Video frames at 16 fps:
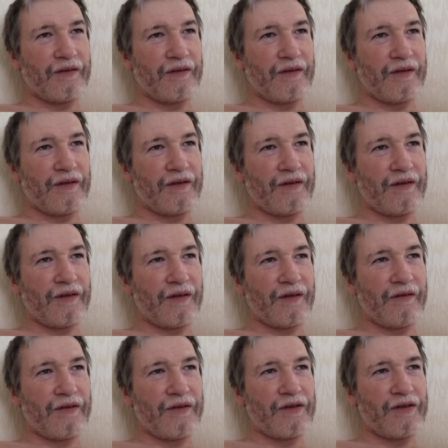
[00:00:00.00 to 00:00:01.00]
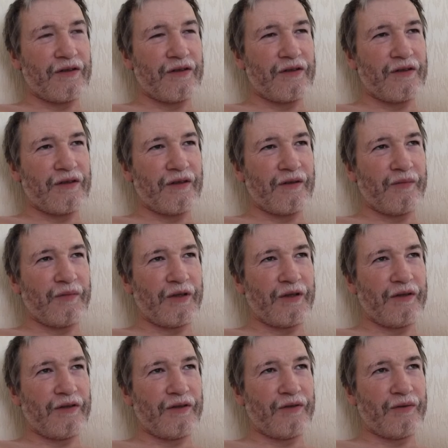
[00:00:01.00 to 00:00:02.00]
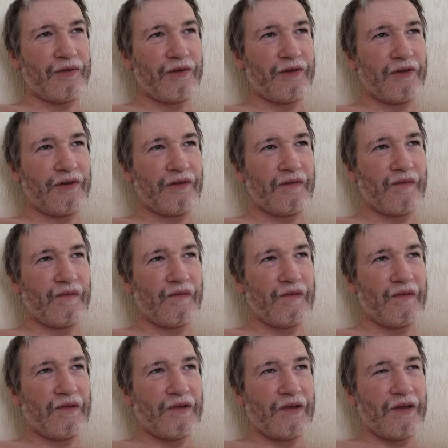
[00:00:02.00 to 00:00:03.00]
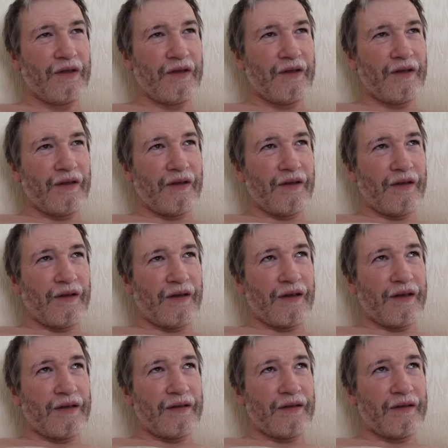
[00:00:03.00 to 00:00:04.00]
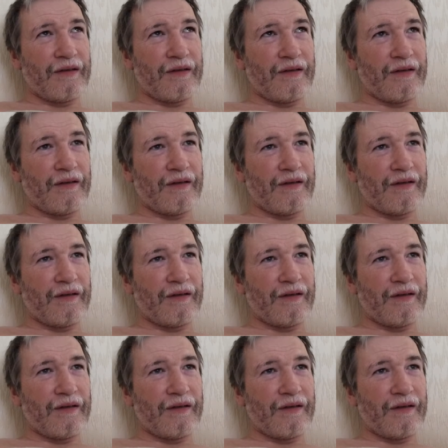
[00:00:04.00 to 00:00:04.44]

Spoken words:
there is just nobody to talk to, and